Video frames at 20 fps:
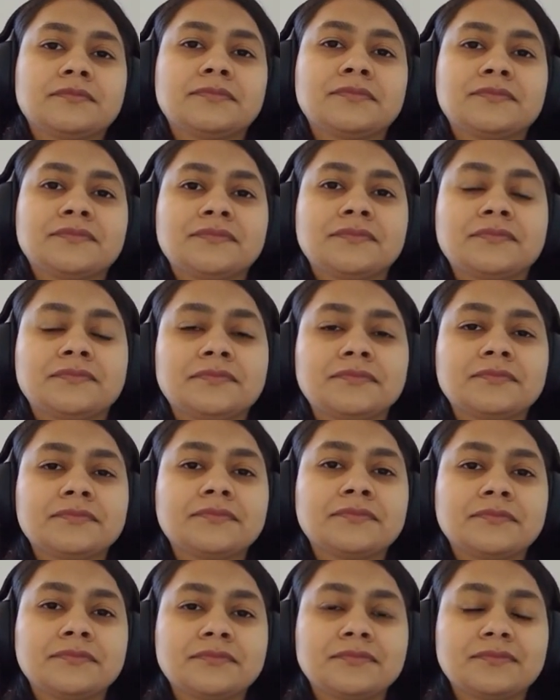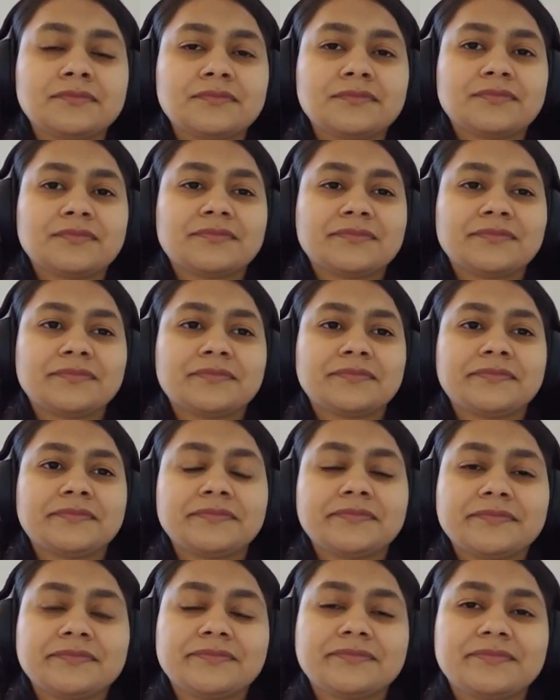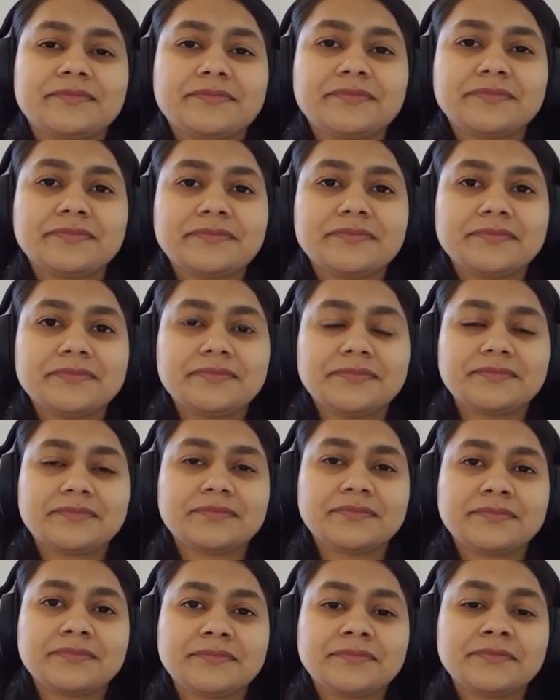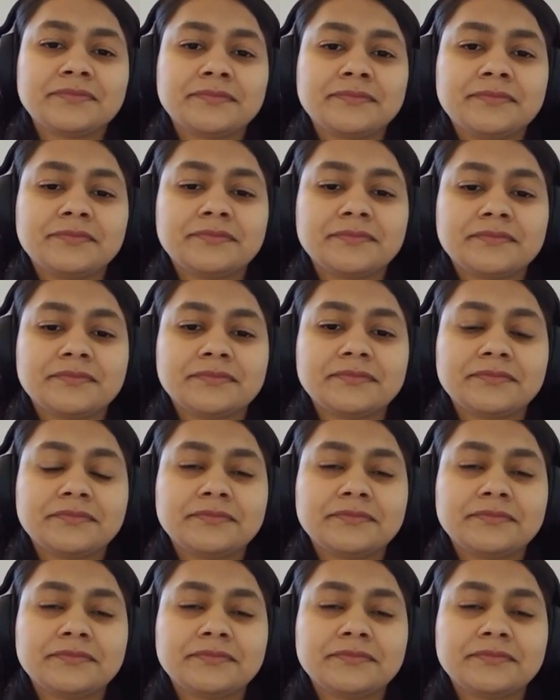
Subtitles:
The person shown says nothing.